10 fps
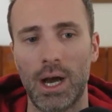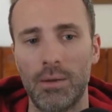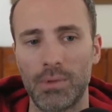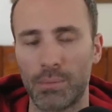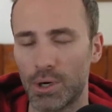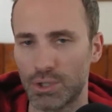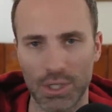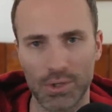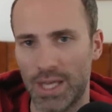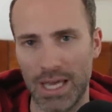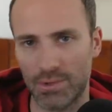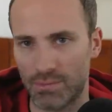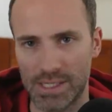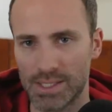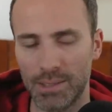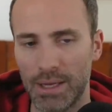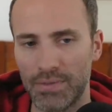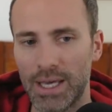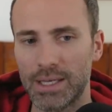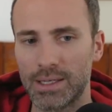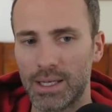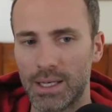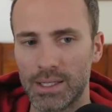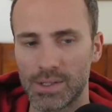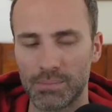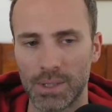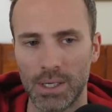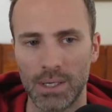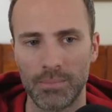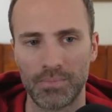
Uh, the borrow checker can't reason about that and, and ends up